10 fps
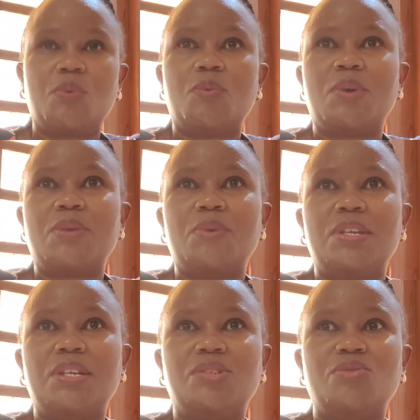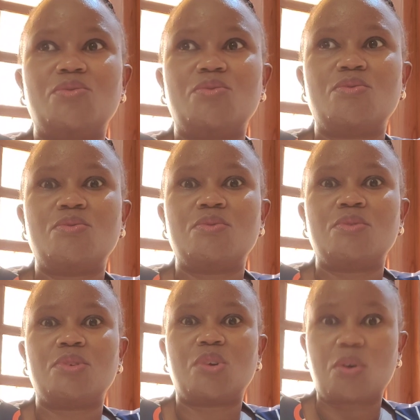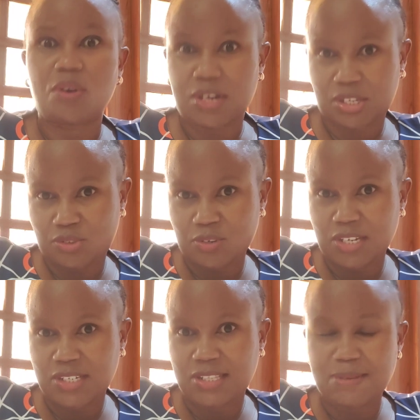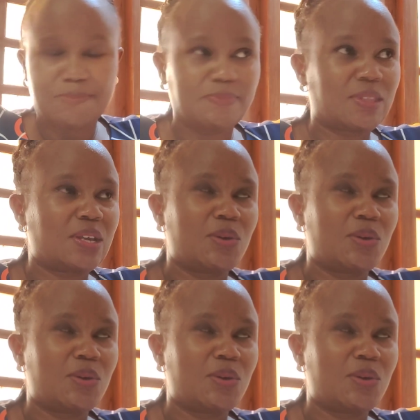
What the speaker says: when we need to congratulate them,